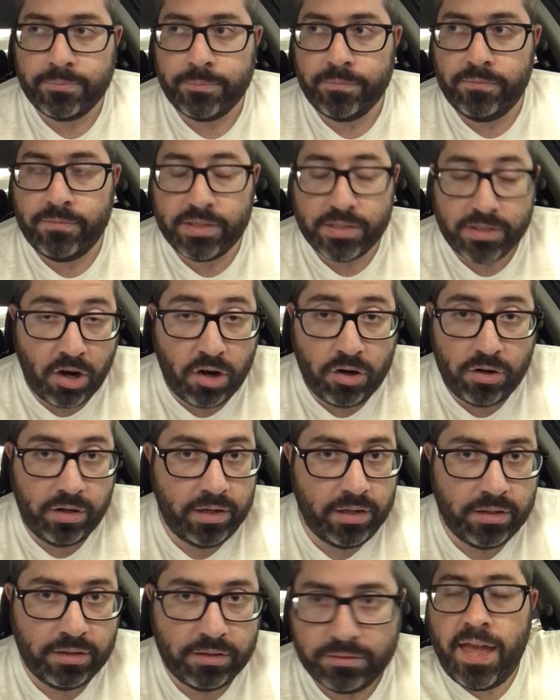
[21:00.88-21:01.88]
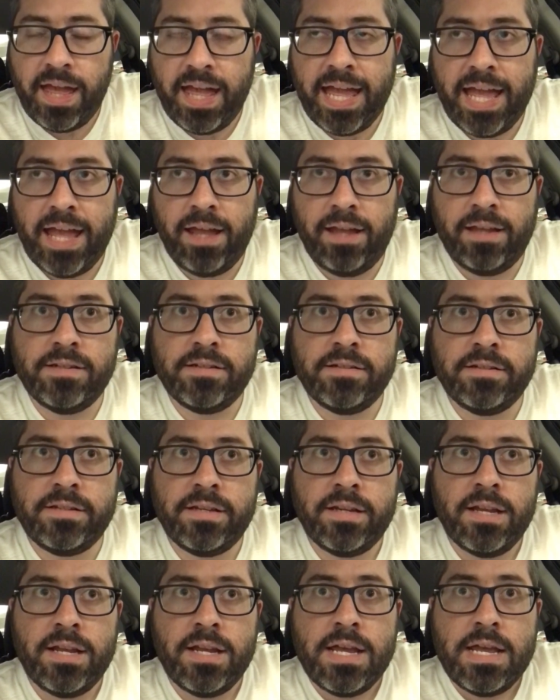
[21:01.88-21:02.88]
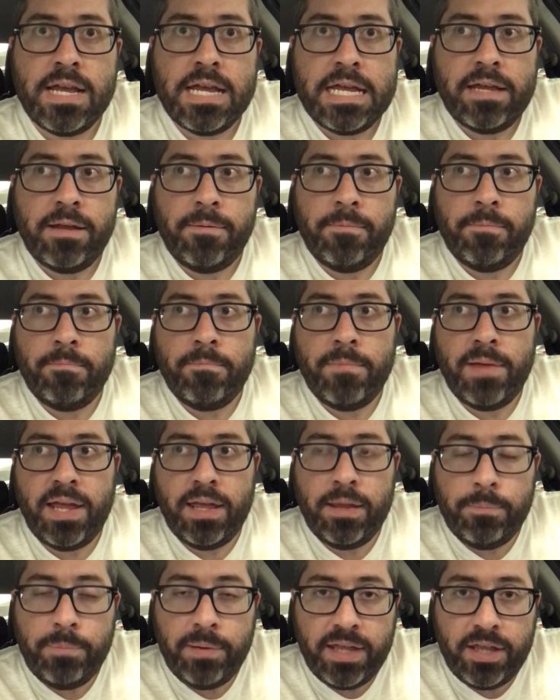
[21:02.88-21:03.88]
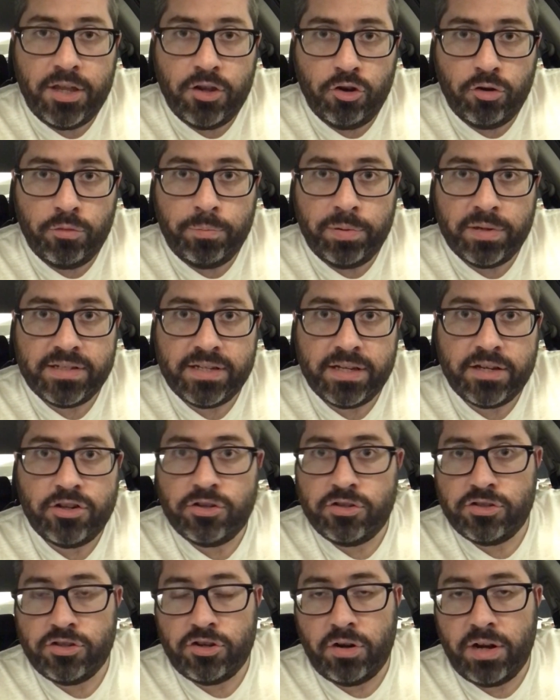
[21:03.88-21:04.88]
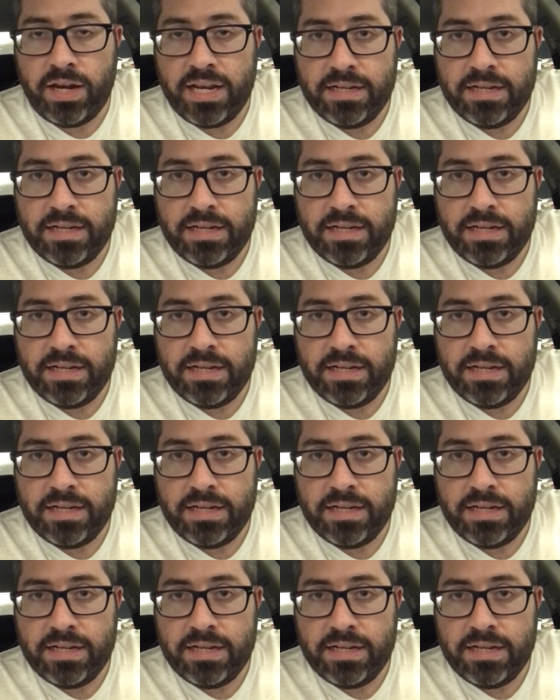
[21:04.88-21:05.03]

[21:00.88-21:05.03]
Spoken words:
I'm sorry. And maybe your positions are